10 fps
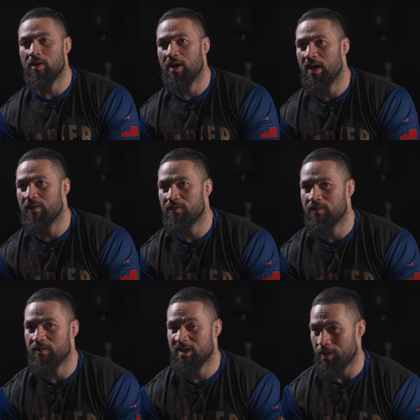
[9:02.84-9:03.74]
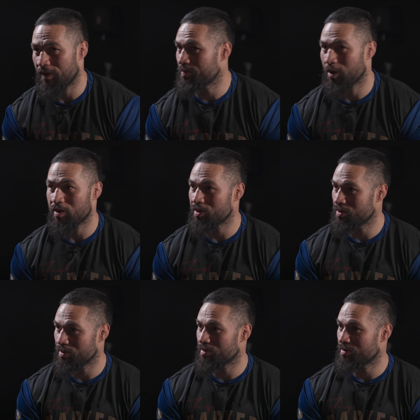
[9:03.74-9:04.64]
know, I've spoken
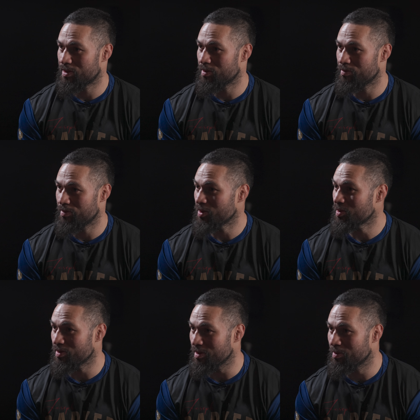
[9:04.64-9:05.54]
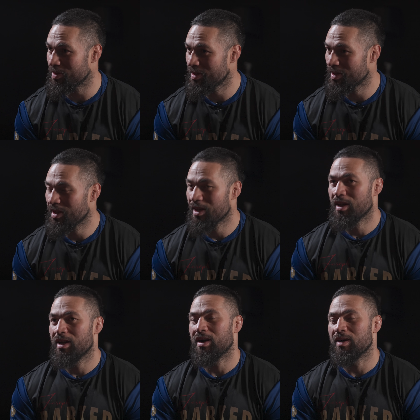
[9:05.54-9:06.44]
to most of them.
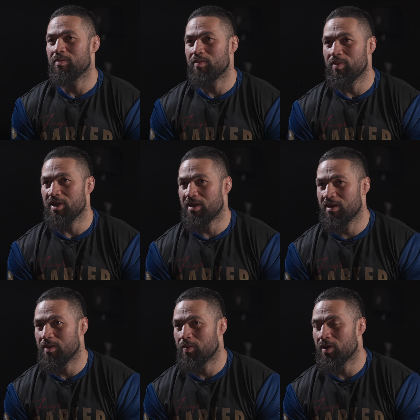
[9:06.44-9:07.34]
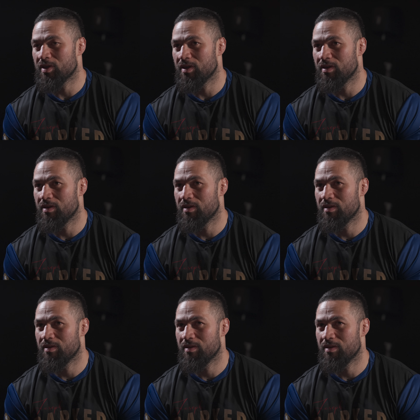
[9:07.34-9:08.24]
But the person,
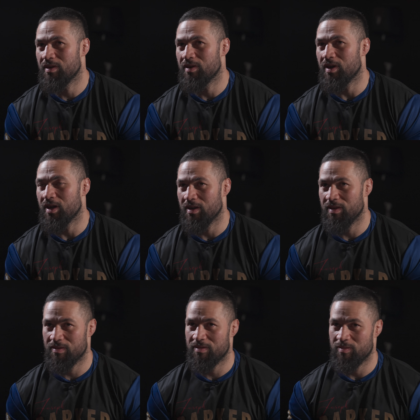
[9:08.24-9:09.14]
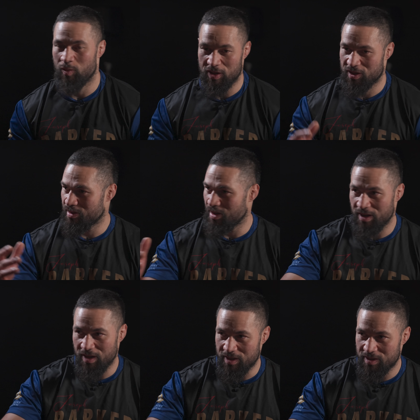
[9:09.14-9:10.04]
you know, I watched
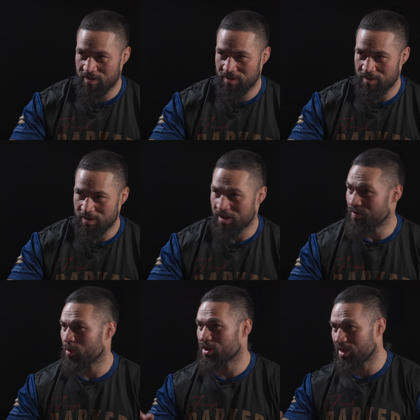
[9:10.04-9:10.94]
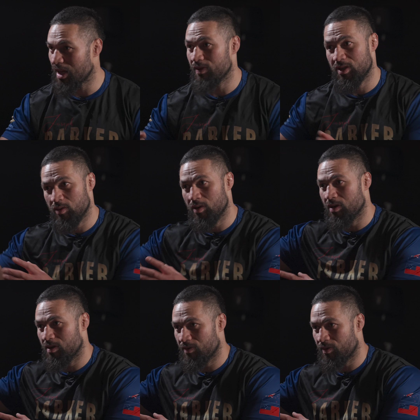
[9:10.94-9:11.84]
Lennox, I even watched David
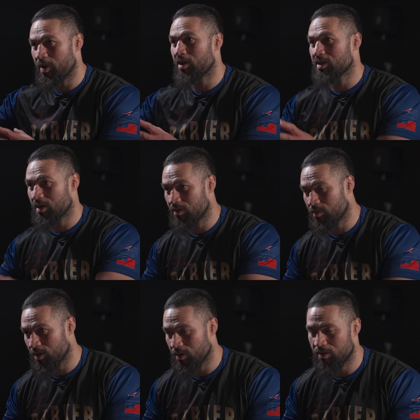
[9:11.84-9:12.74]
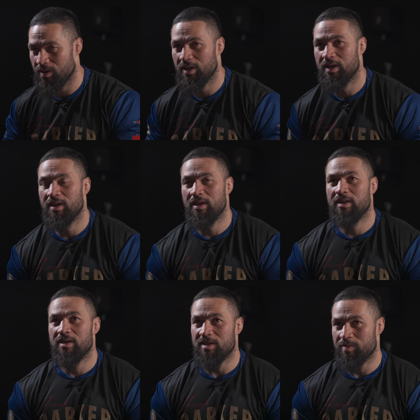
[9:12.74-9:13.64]
Tour from outside of the world.
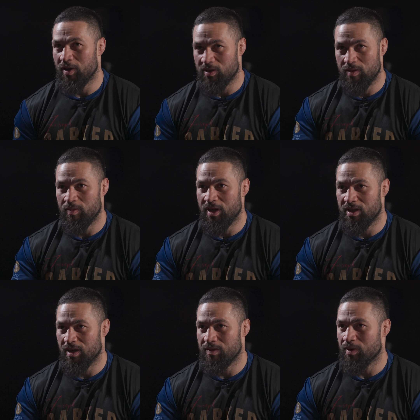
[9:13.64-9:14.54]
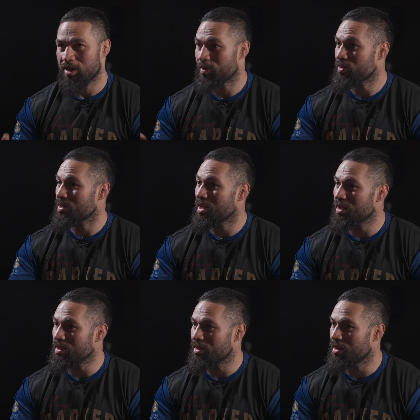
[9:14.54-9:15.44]
I spoke to him many times, but I spoke to
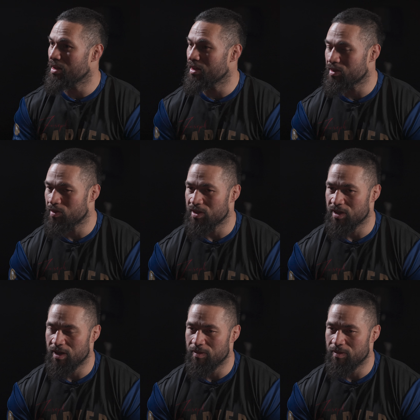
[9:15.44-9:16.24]
Lennox, and Lennox was,